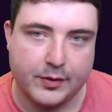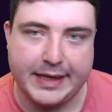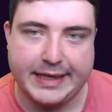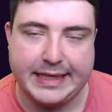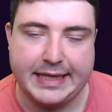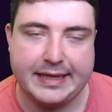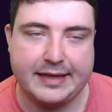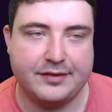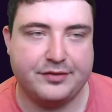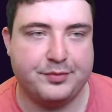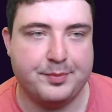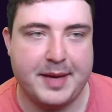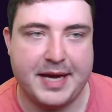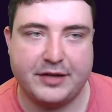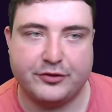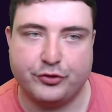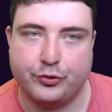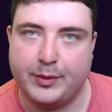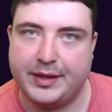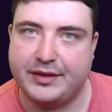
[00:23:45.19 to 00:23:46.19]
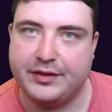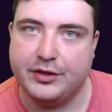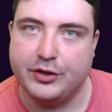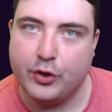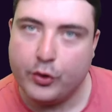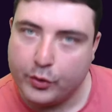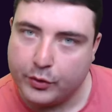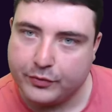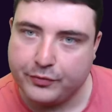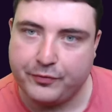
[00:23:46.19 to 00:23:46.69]
into this match with
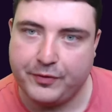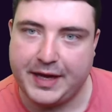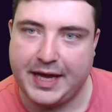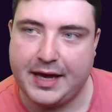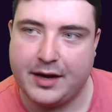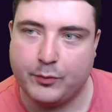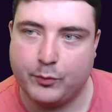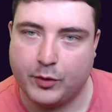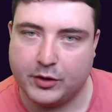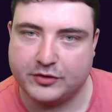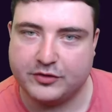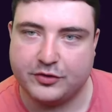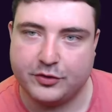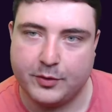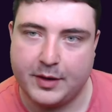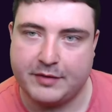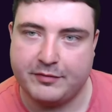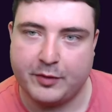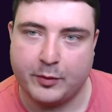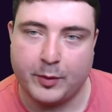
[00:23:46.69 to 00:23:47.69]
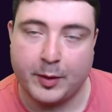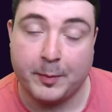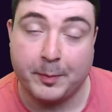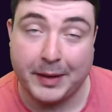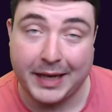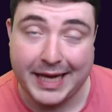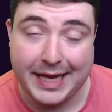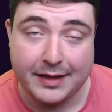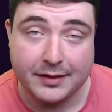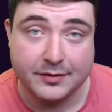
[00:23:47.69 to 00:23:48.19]
no fear whatsoever. We're
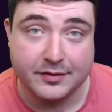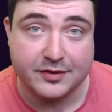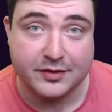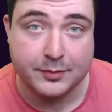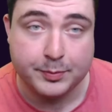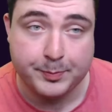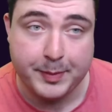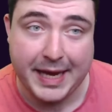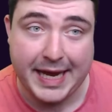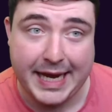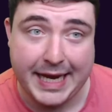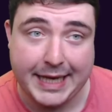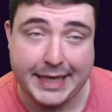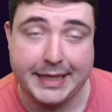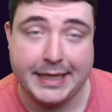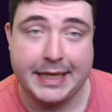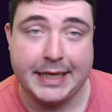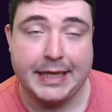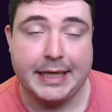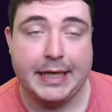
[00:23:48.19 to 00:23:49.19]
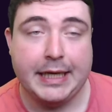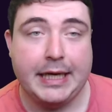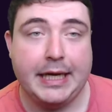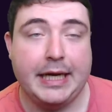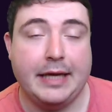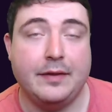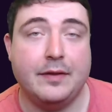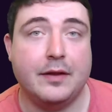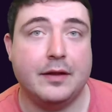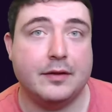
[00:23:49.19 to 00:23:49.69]
playing Spain
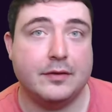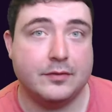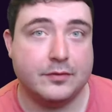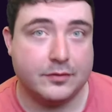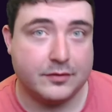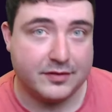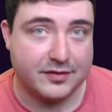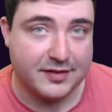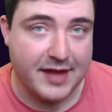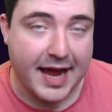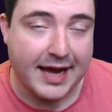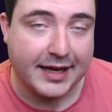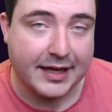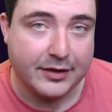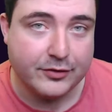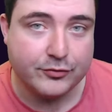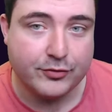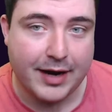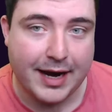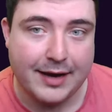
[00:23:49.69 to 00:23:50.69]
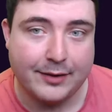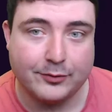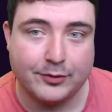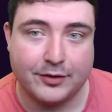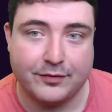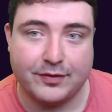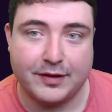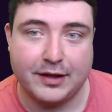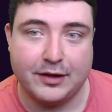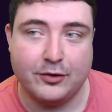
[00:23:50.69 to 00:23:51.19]
in the second round
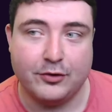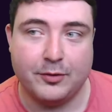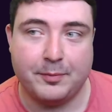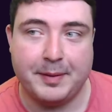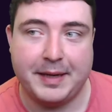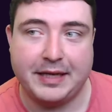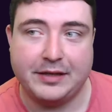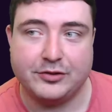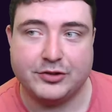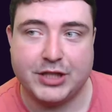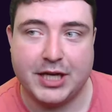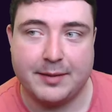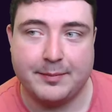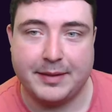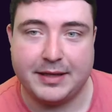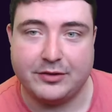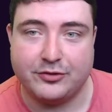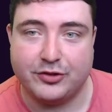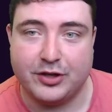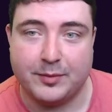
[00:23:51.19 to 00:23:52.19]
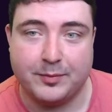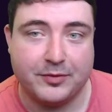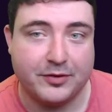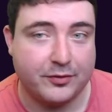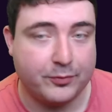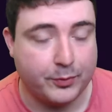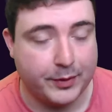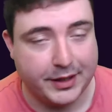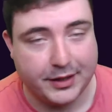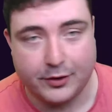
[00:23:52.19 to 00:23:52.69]
of the European Championships.
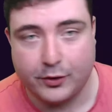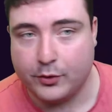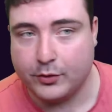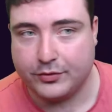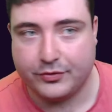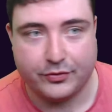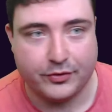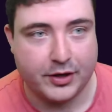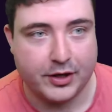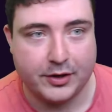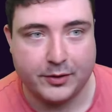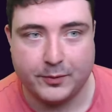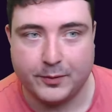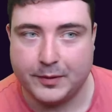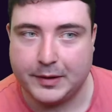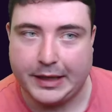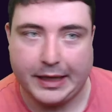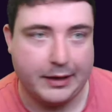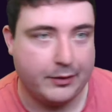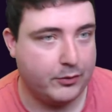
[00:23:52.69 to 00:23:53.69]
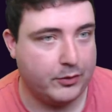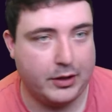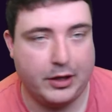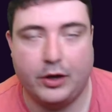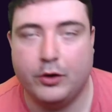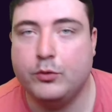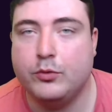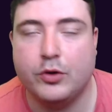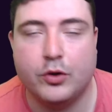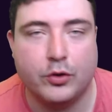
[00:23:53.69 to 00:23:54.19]
If we go through,
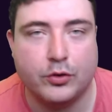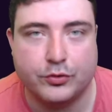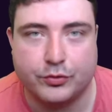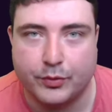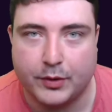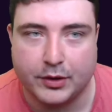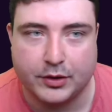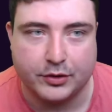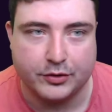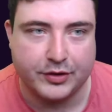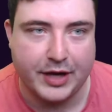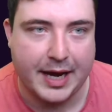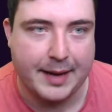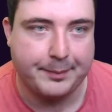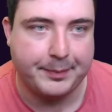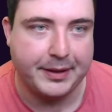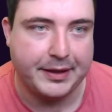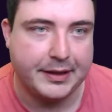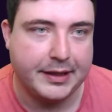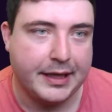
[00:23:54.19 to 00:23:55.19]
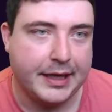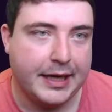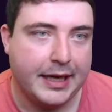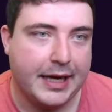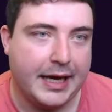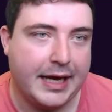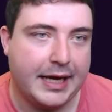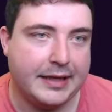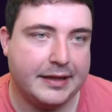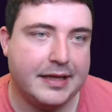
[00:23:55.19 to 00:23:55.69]
who knows what could happen.
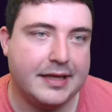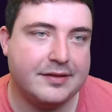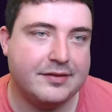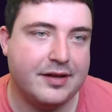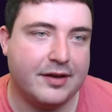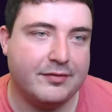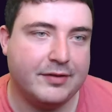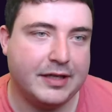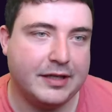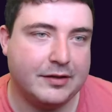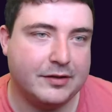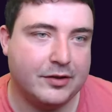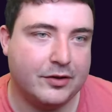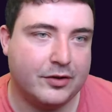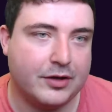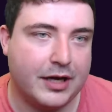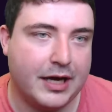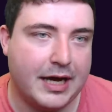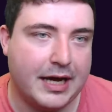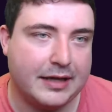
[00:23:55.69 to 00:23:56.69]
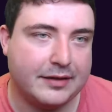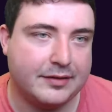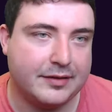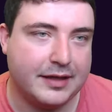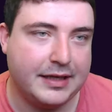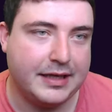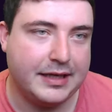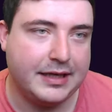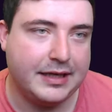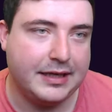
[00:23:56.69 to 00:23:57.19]
Let's have a little look at
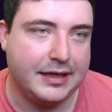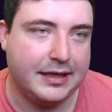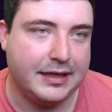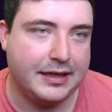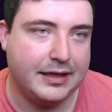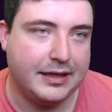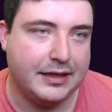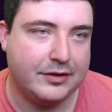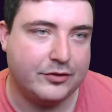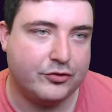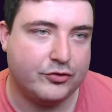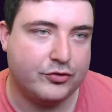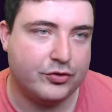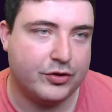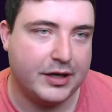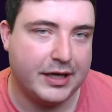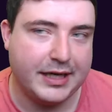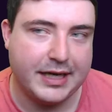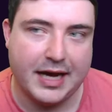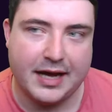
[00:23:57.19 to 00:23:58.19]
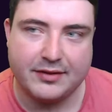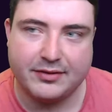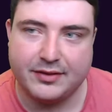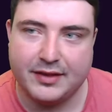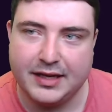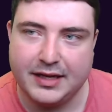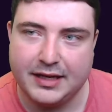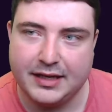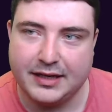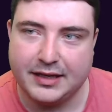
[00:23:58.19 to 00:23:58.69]
the tree. I
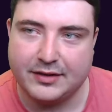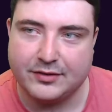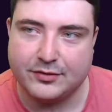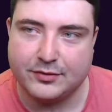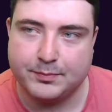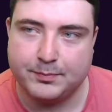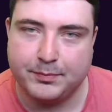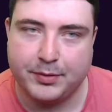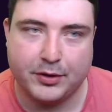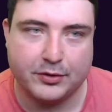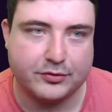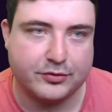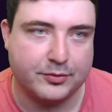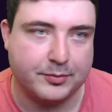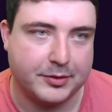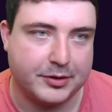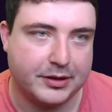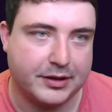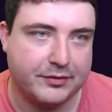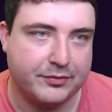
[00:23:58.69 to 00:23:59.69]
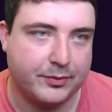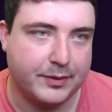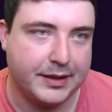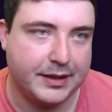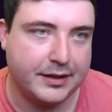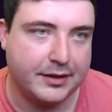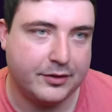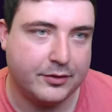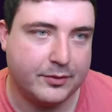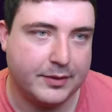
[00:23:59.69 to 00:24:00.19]
think it is possible if
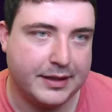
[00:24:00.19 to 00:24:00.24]
we go